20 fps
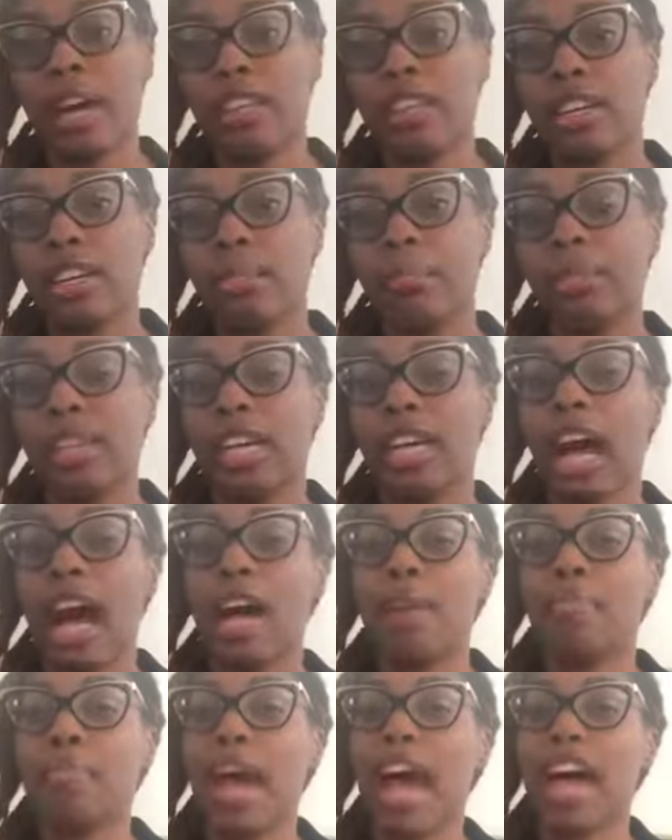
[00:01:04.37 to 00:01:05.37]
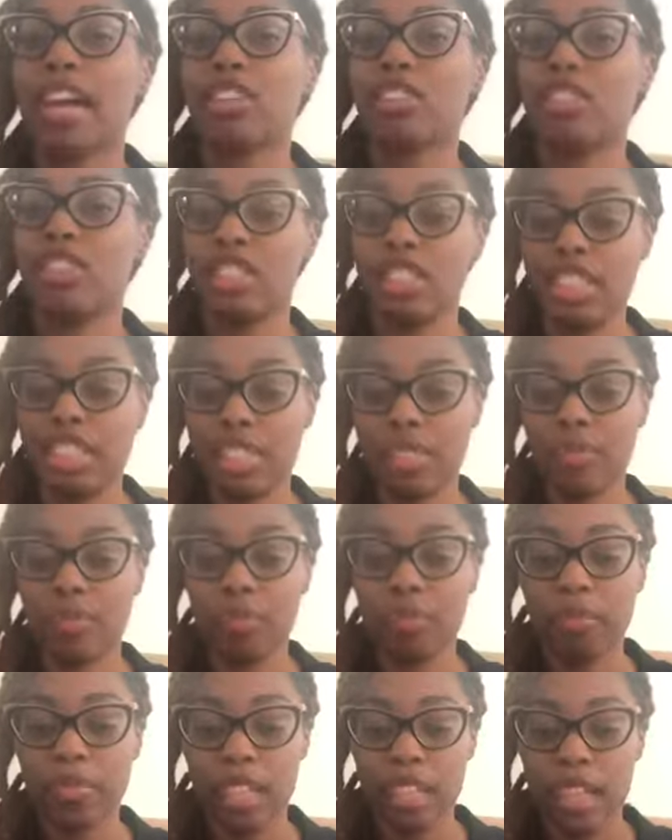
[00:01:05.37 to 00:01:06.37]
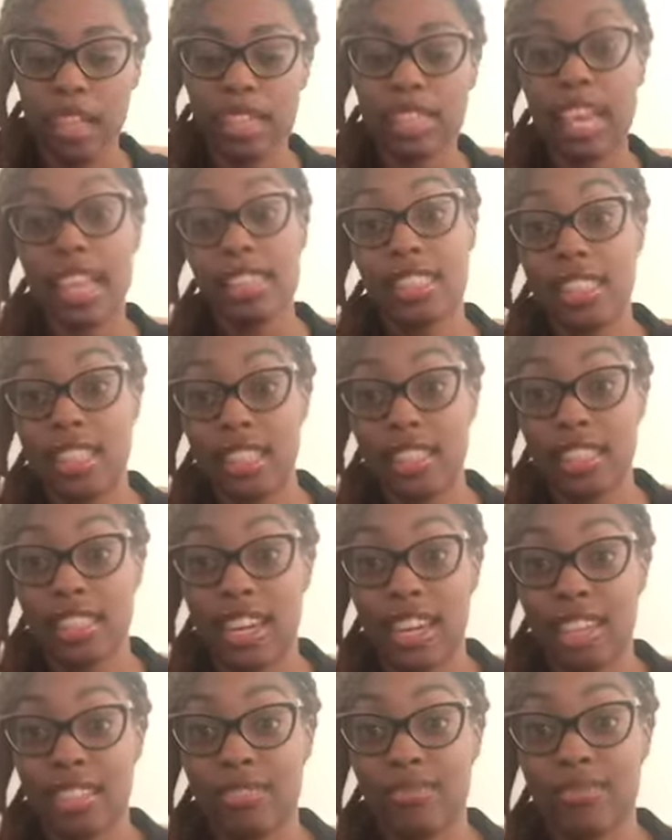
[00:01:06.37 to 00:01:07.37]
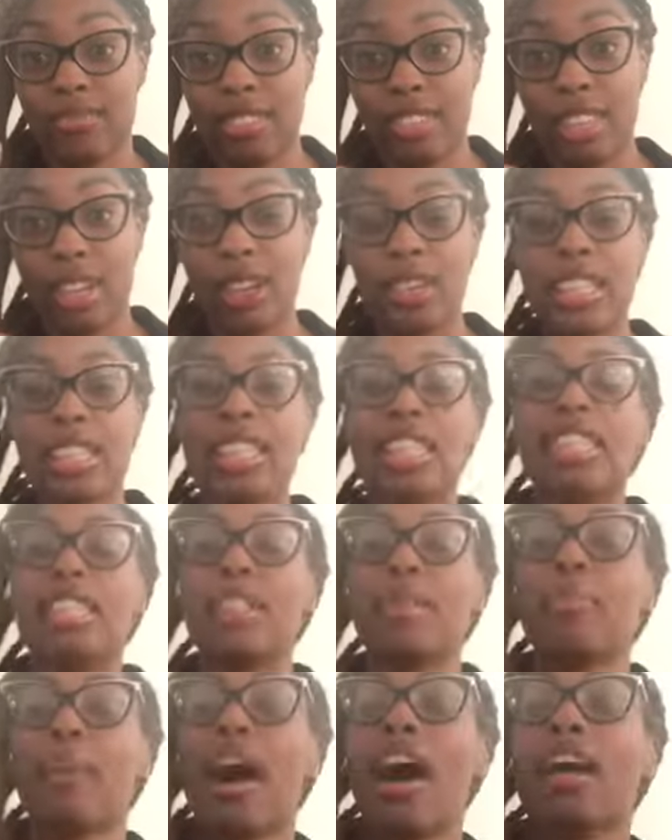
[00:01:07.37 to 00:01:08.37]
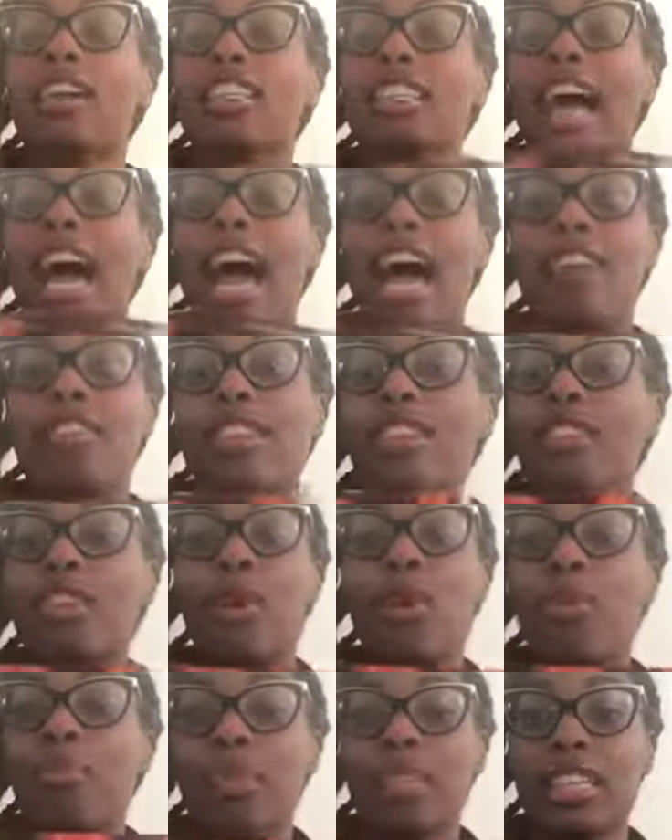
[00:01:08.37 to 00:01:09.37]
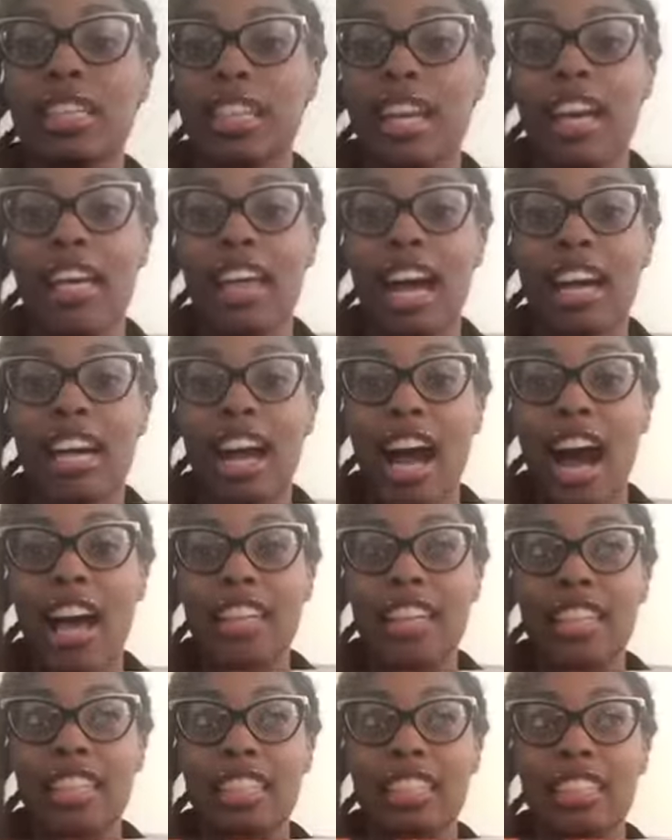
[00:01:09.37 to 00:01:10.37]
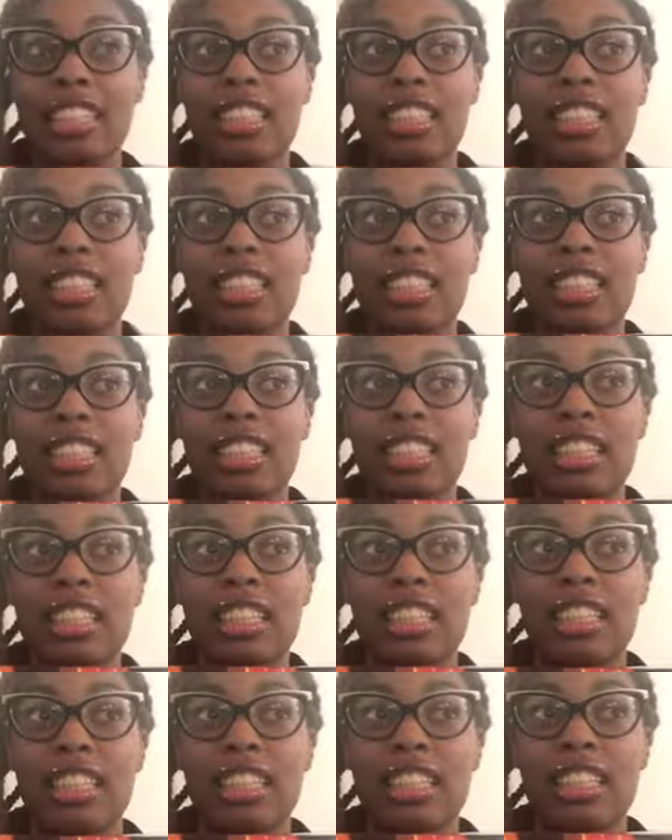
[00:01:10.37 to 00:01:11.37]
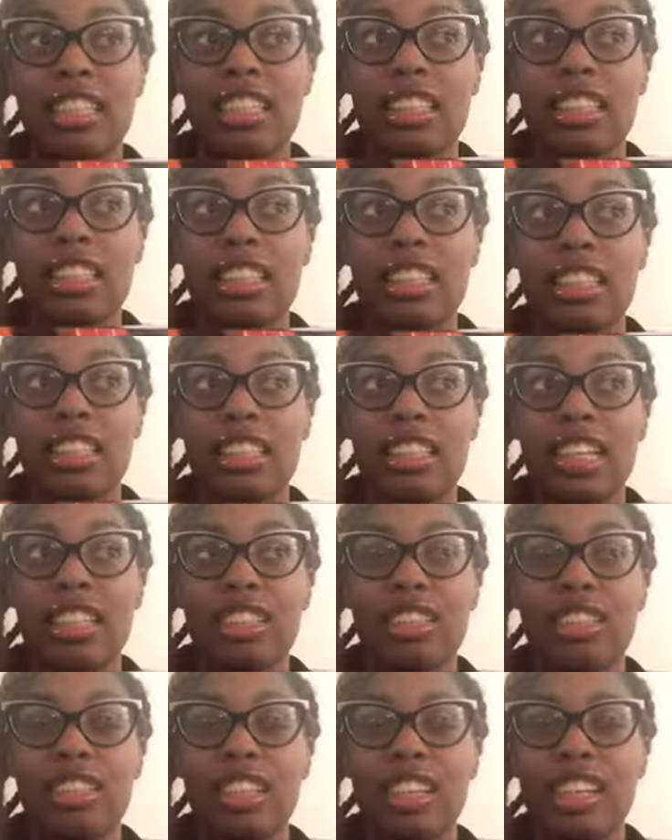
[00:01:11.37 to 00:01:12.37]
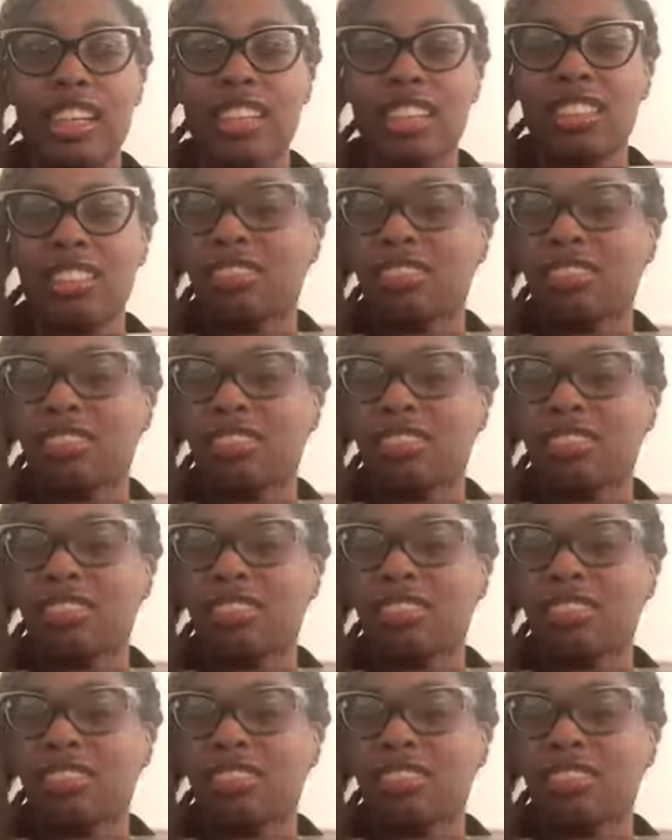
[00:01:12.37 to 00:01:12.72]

by them that I'm actually testing today. So this is the box. I haven't even opened it yet. I got it yesterday?